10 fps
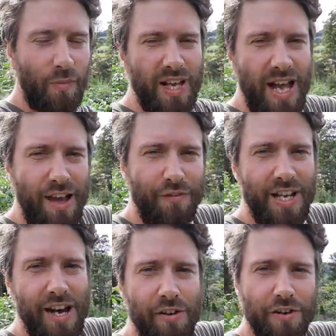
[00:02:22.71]
and we have
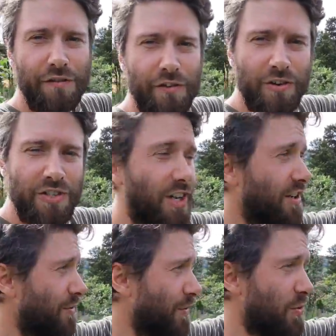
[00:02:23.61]
an area of forest
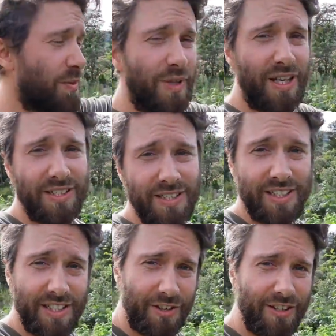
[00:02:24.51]
garden which we planted
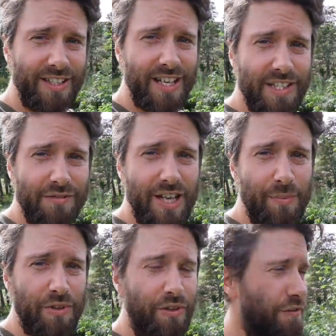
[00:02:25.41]
in the early days of
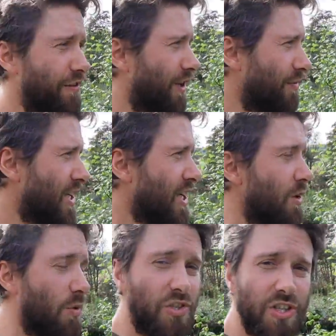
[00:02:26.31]
Tap o' Noth Farm
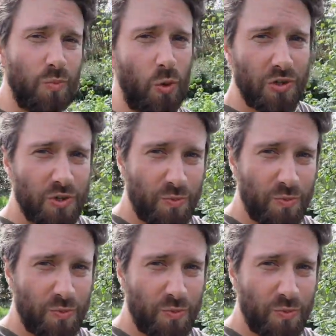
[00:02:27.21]
which is more